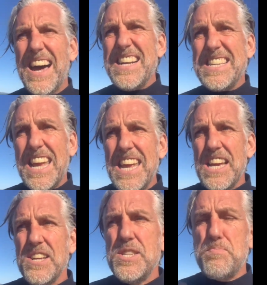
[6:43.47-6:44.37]
tea
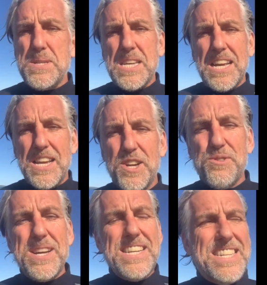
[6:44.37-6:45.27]
is, particularly
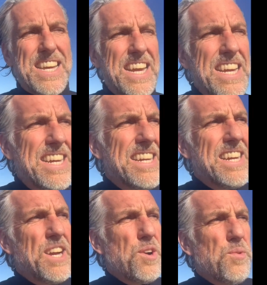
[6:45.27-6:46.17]
green tea,
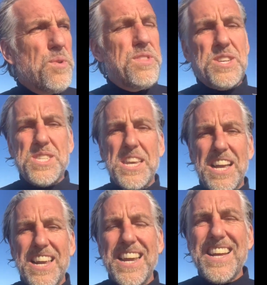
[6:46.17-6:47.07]
with the
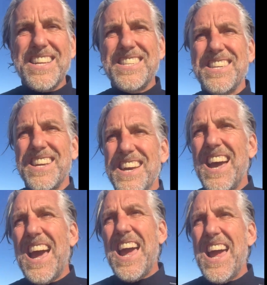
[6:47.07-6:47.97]
senolytics.
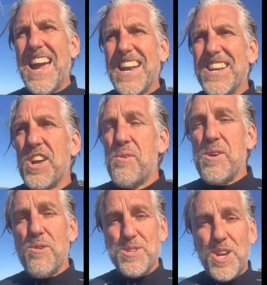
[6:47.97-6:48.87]
And we also